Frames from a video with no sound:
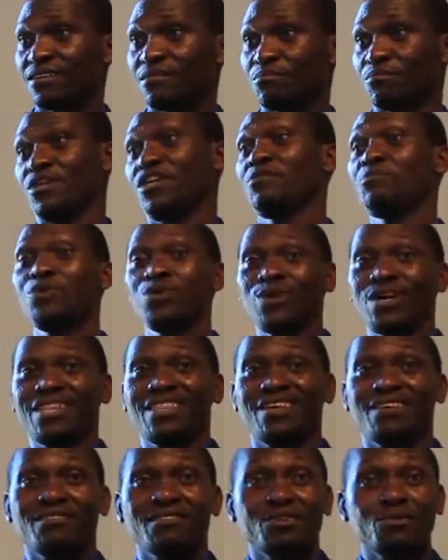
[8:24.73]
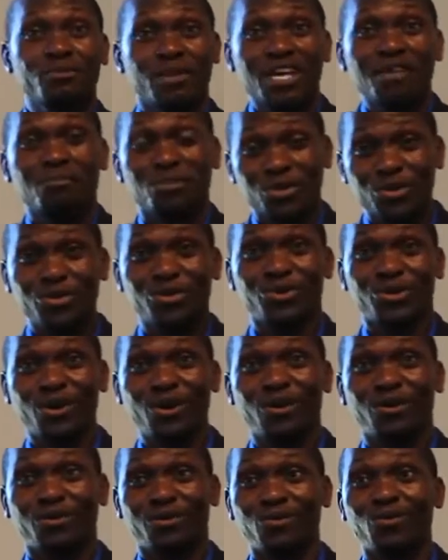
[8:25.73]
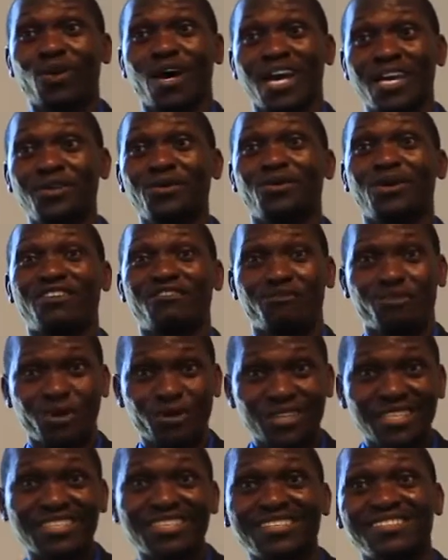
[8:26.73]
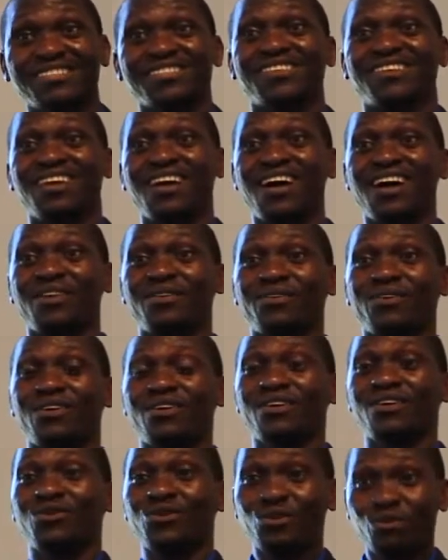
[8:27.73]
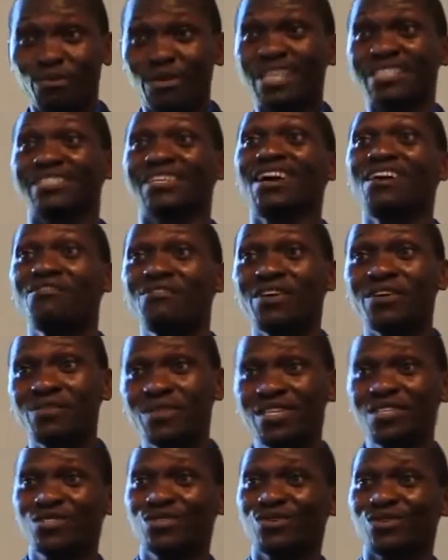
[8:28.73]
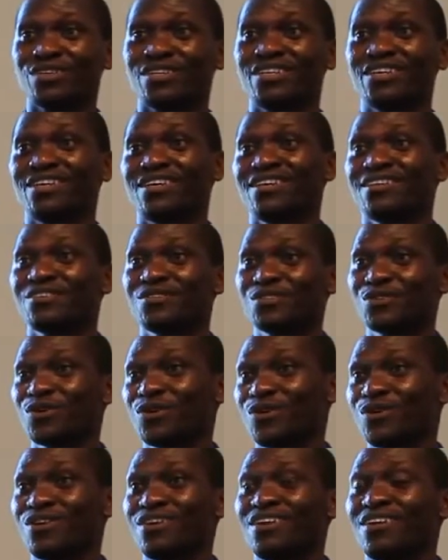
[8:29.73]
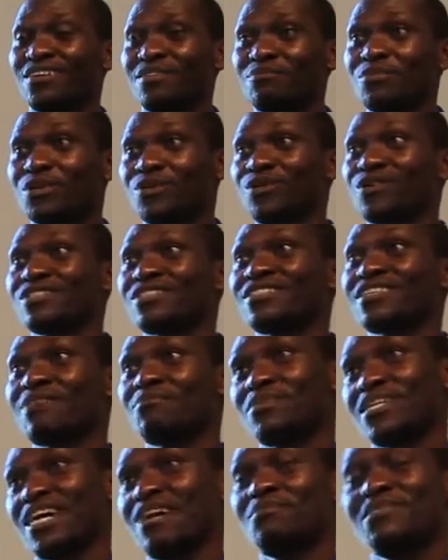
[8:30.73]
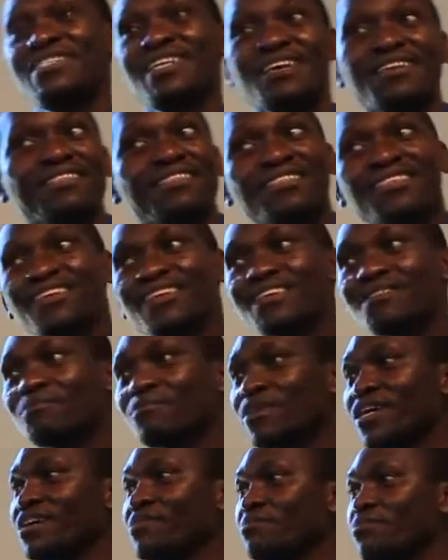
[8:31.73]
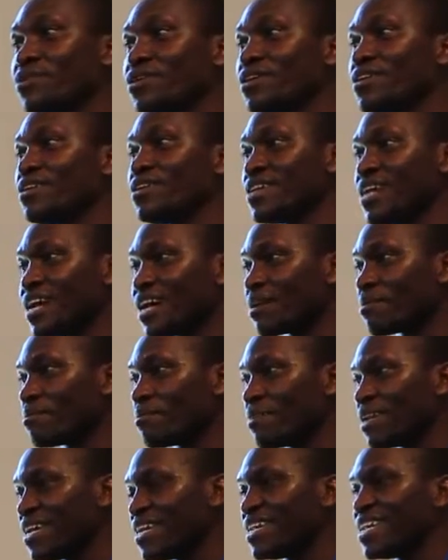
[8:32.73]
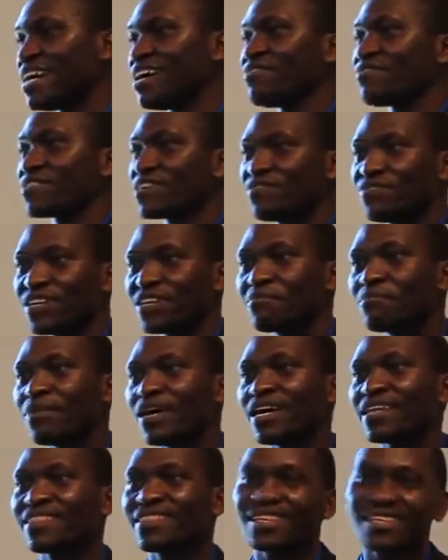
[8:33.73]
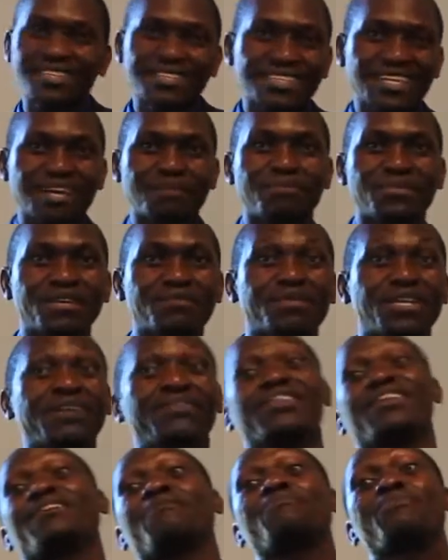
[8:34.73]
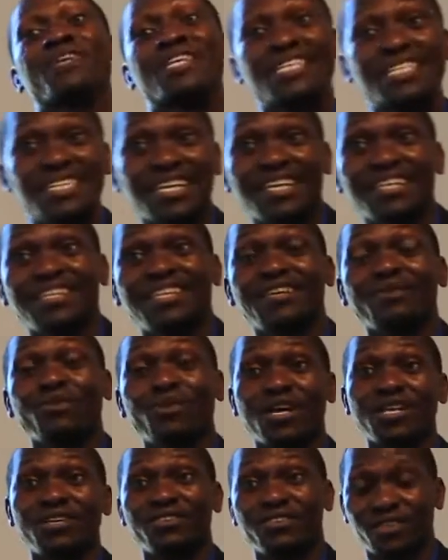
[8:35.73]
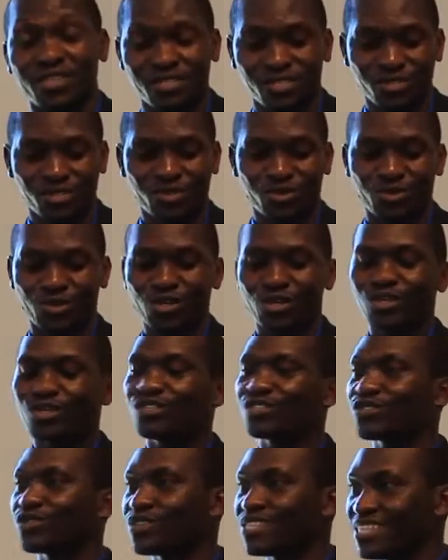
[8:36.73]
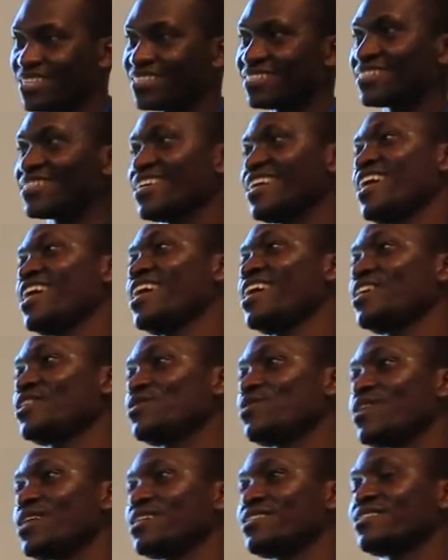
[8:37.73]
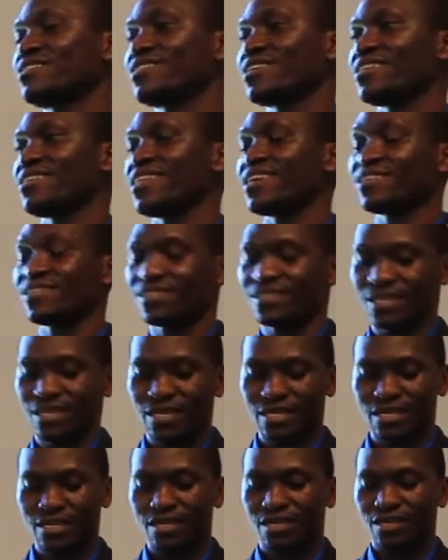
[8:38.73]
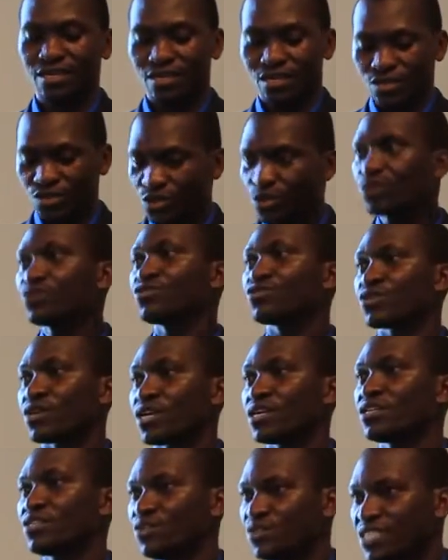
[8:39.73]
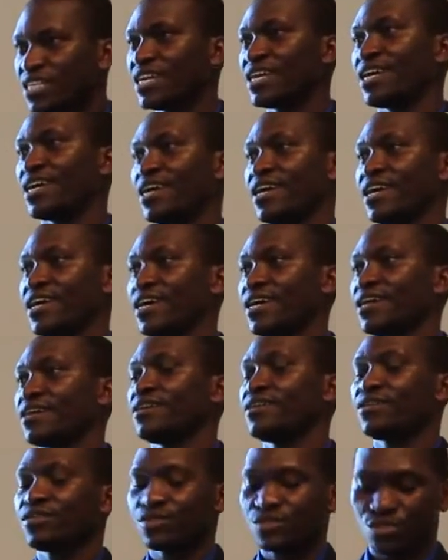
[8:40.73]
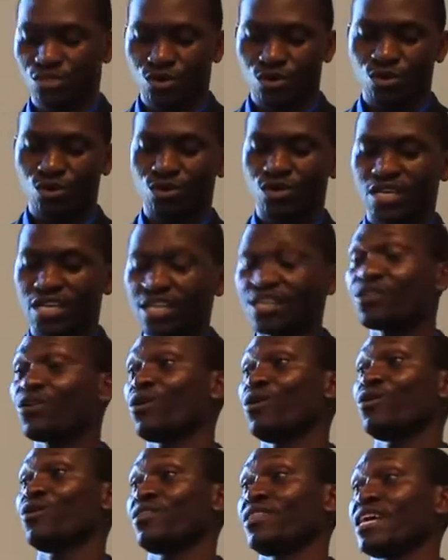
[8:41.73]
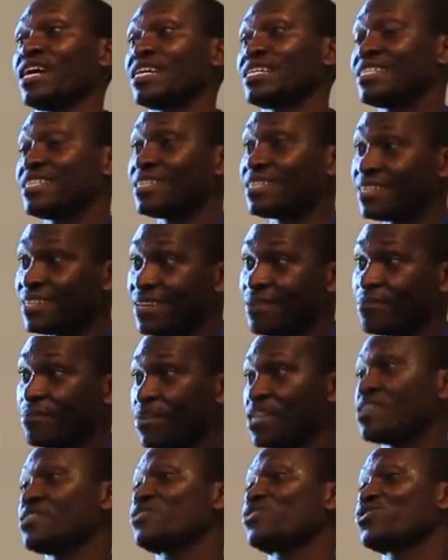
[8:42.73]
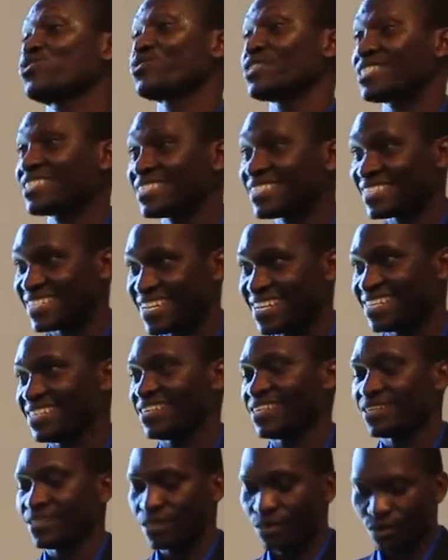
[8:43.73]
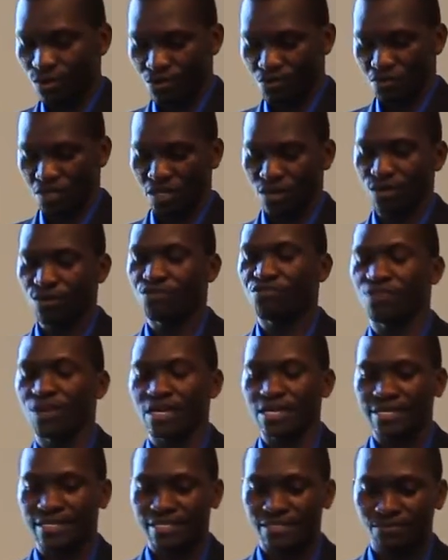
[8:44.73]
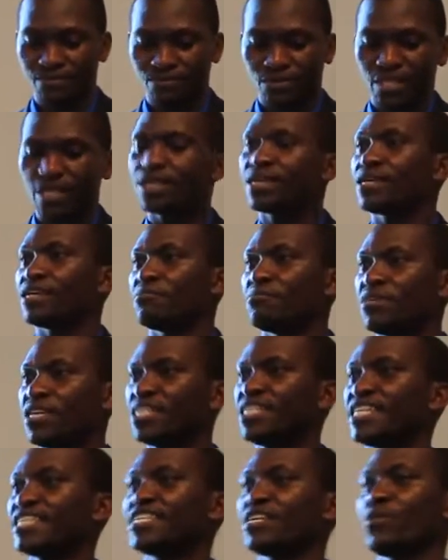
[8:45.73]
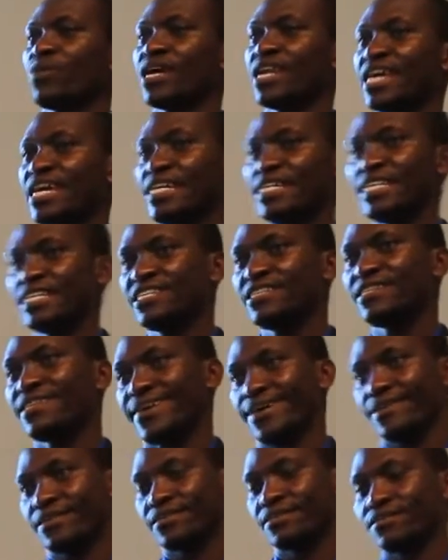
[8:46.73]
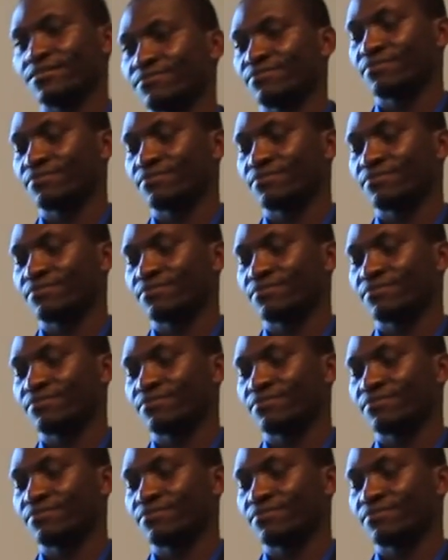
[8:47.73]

Maybe you know why you have brought this girl. You must have a reason. So, because sometimes they think maybe young men have given birth, they dump them, now they pretend they want rescue. So this guy actually, they said, you take care. So in all that, the ministry started of the orphanage. Immediately when I did that,